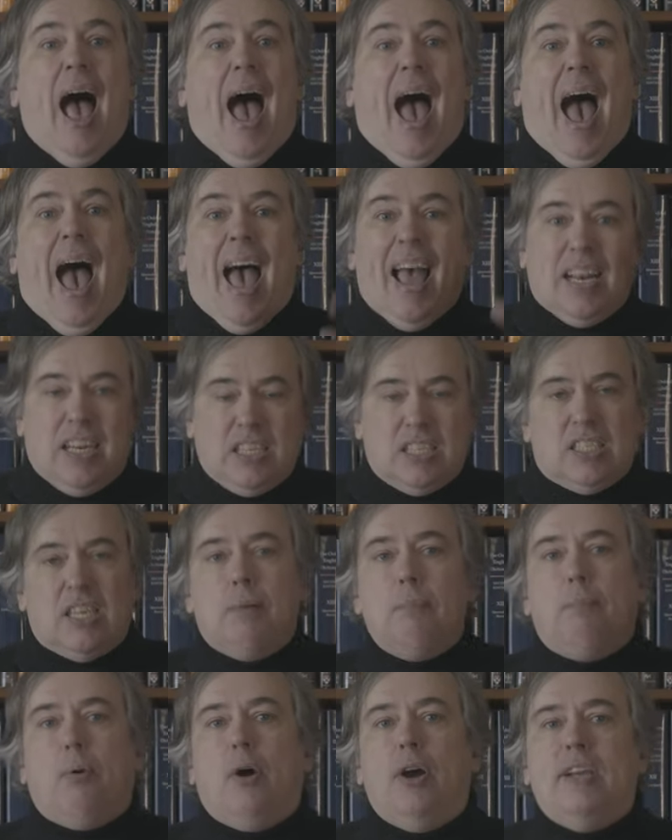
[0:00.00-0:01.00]
And at
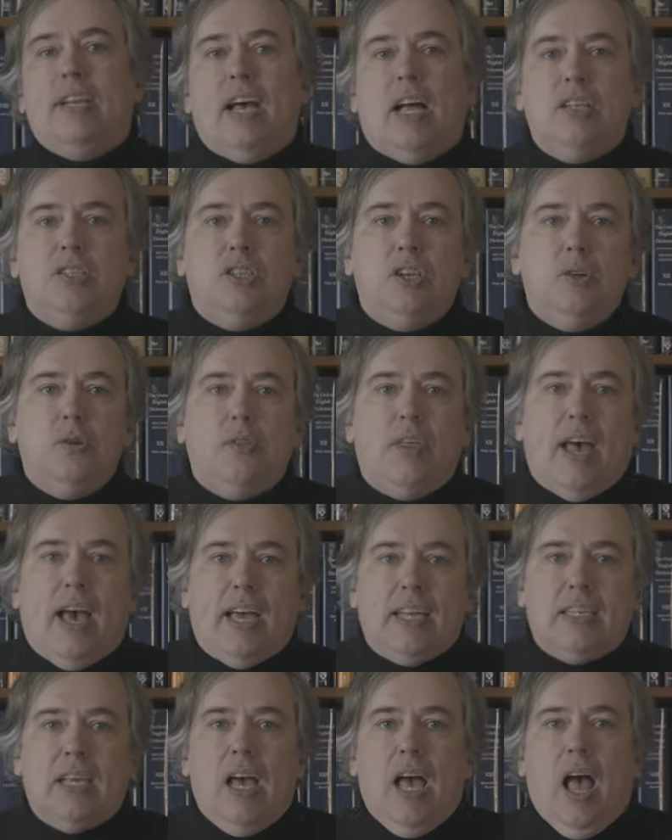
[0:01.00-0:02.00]
some point I'll do
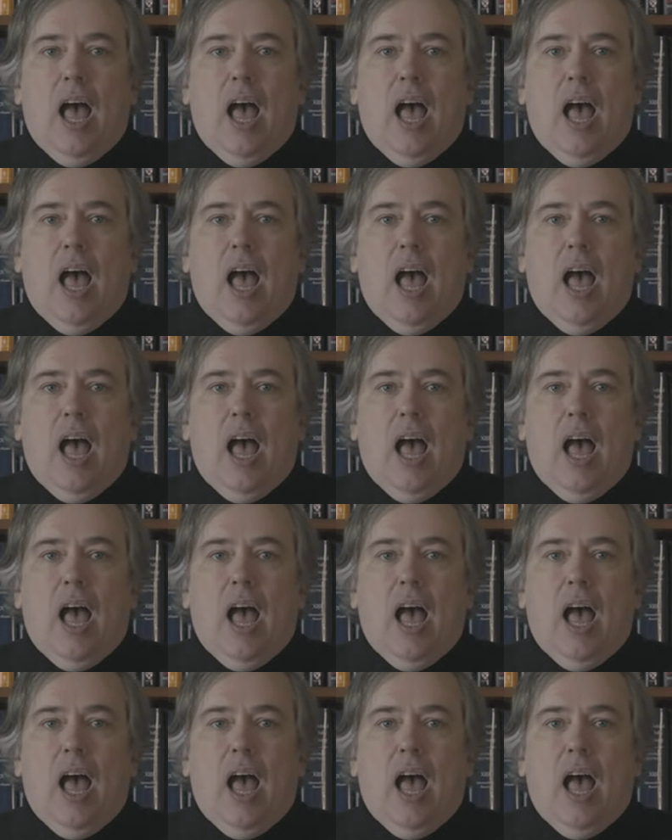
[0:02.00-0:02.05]
that.